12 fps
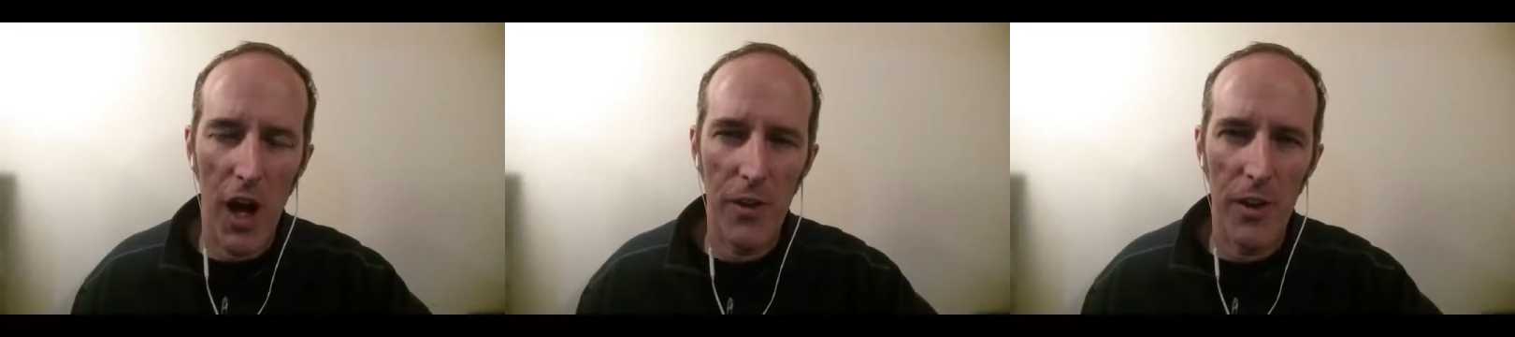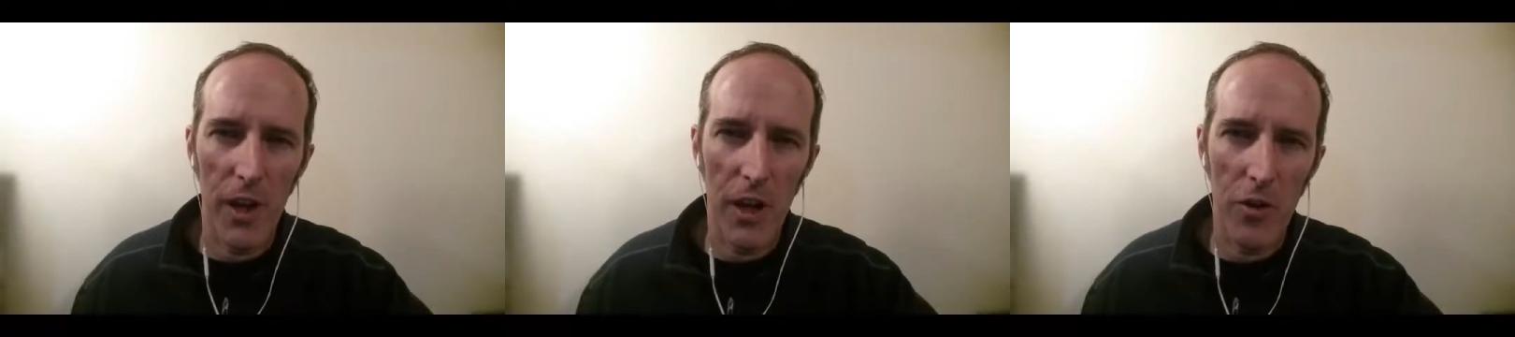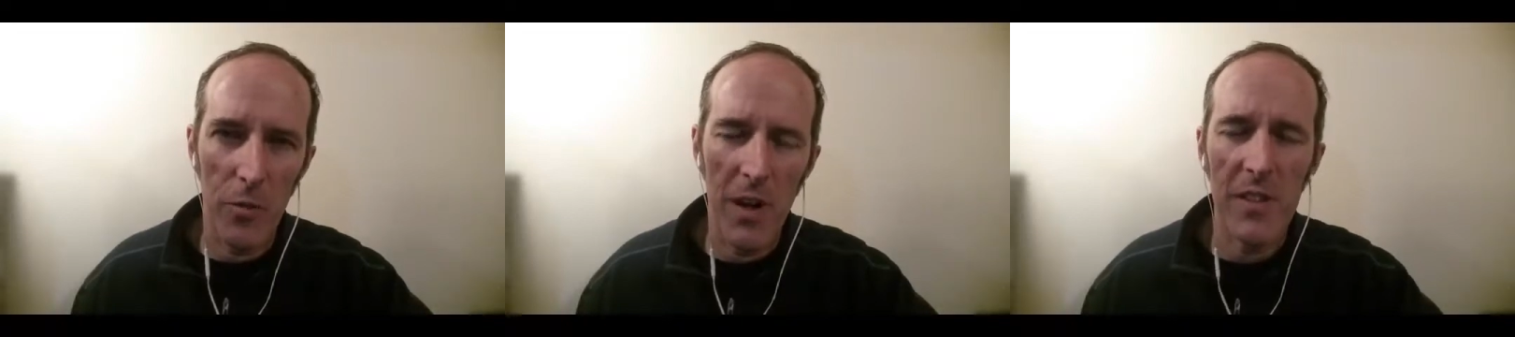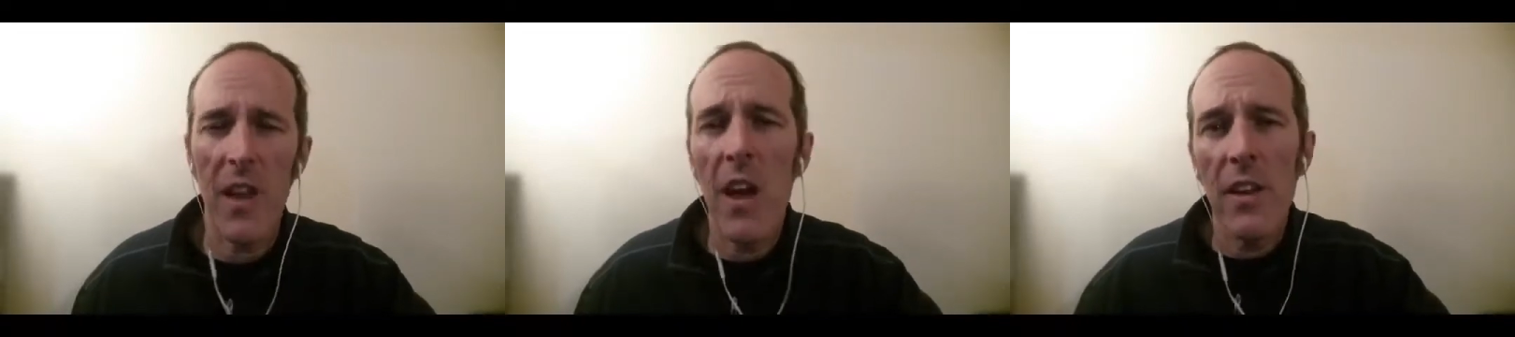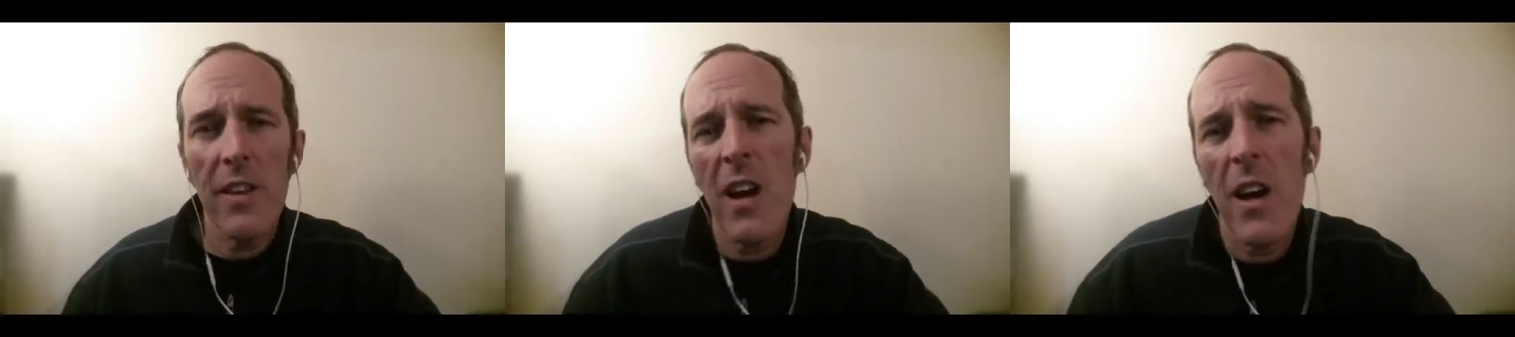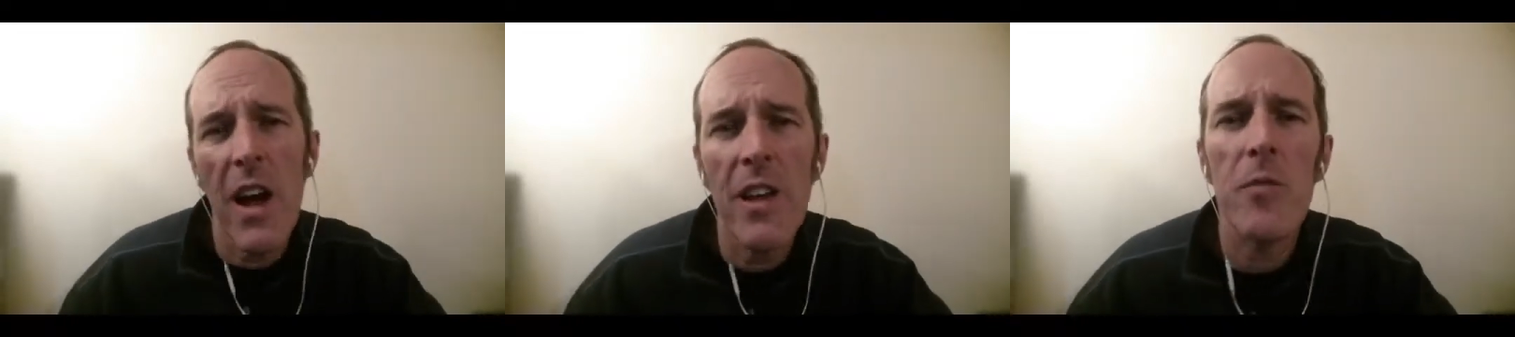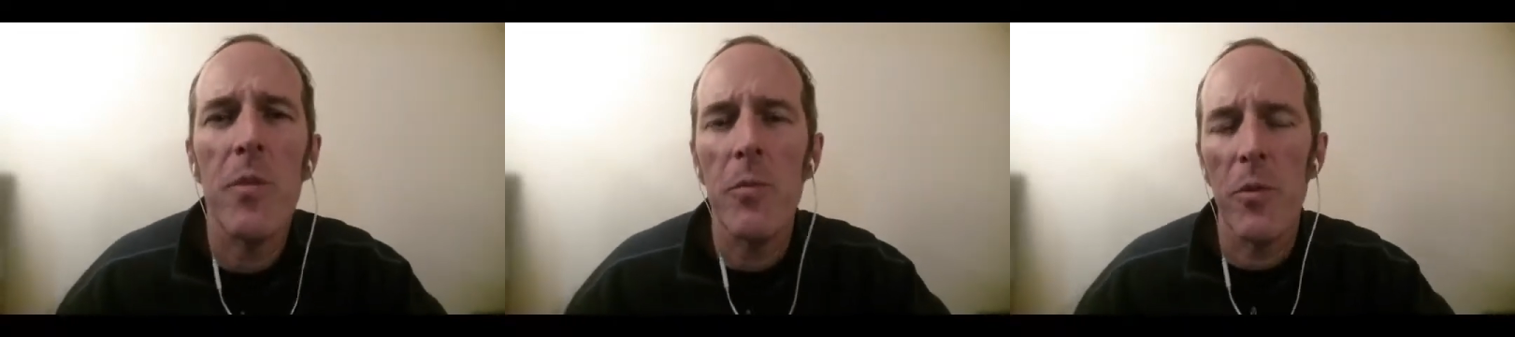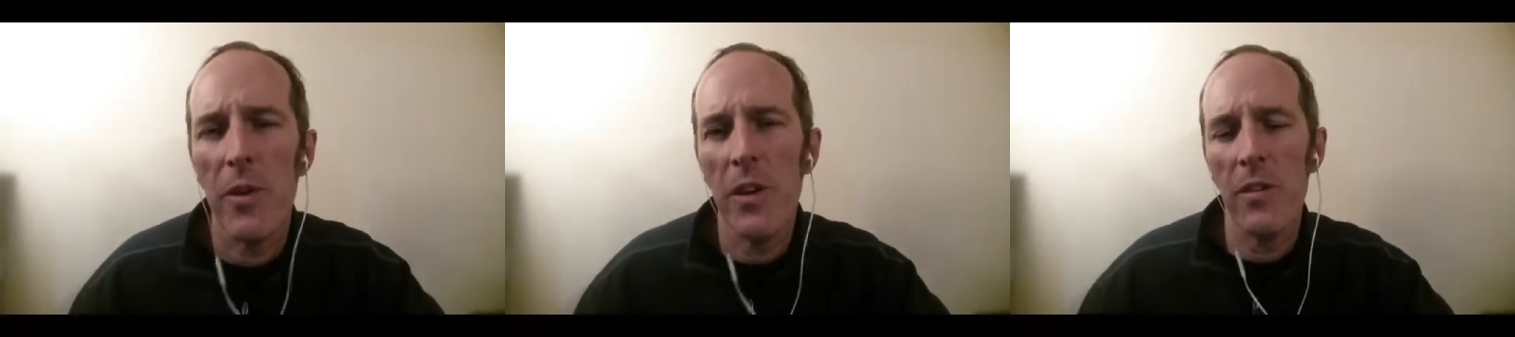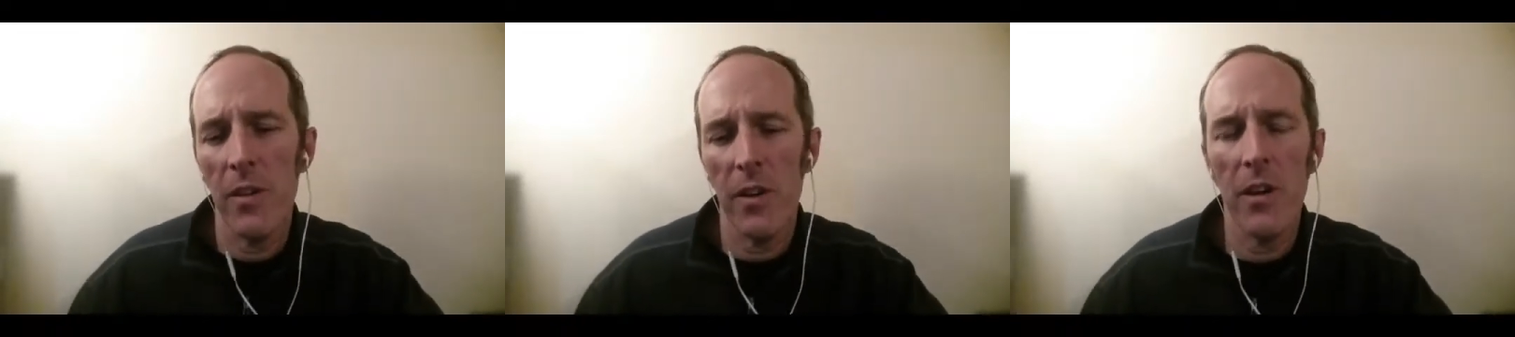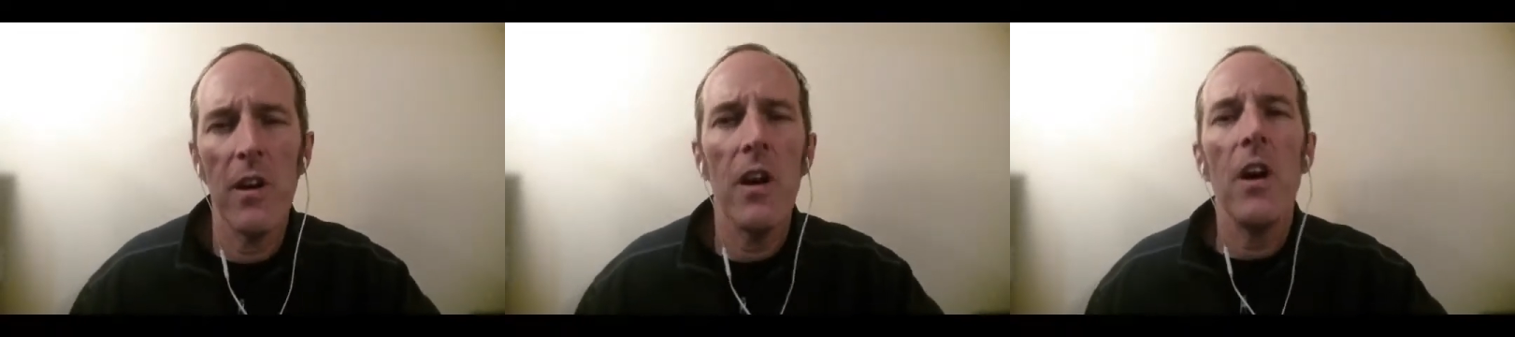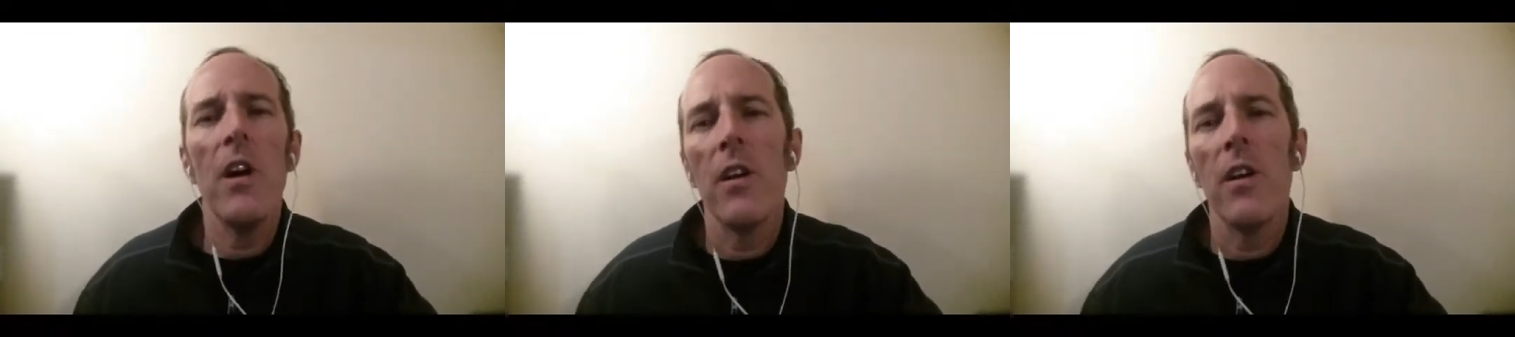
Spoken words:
I think I know best. No, ask people. They'll tell you.